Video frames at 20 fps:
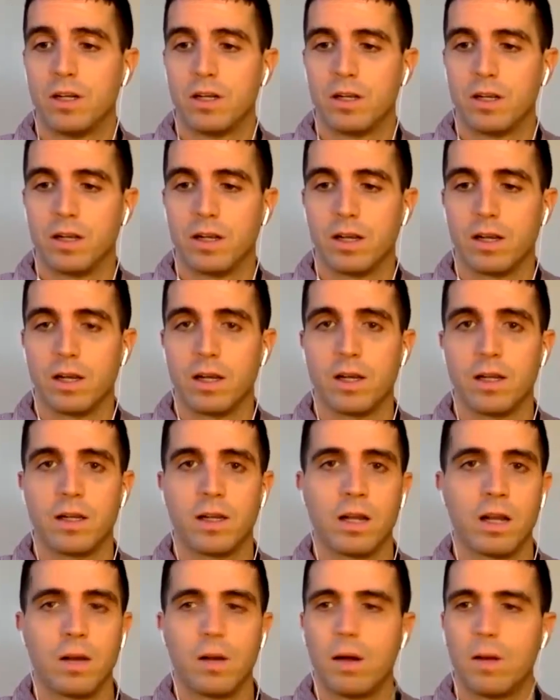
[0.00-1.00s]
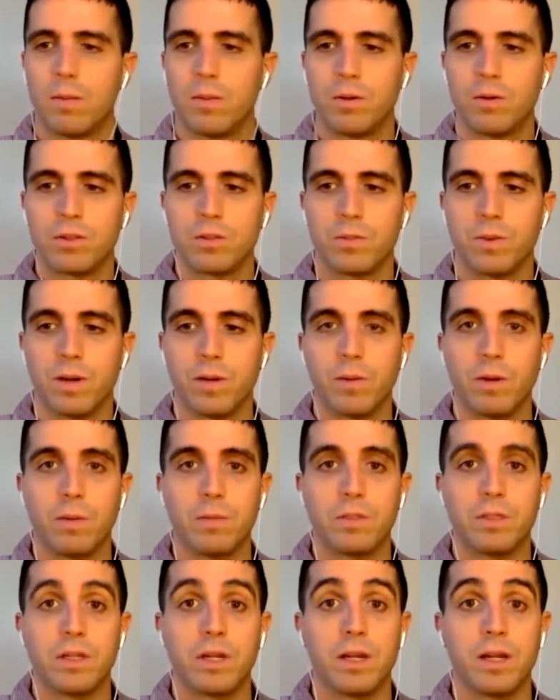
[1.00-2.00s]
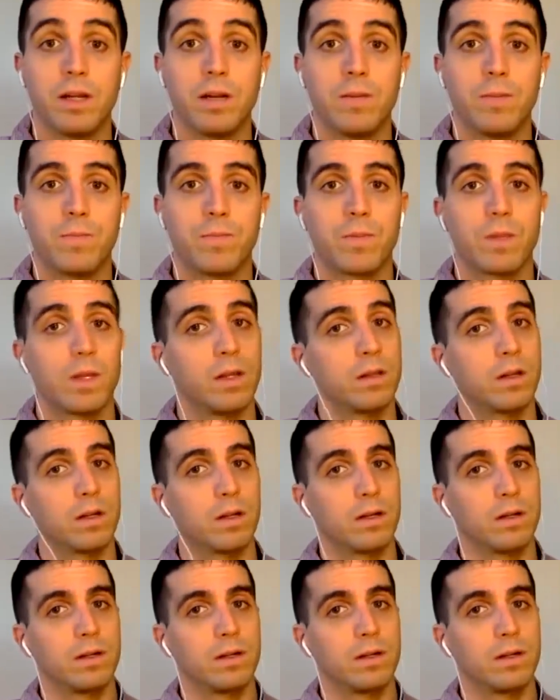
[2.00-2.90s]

And I'll post my website in the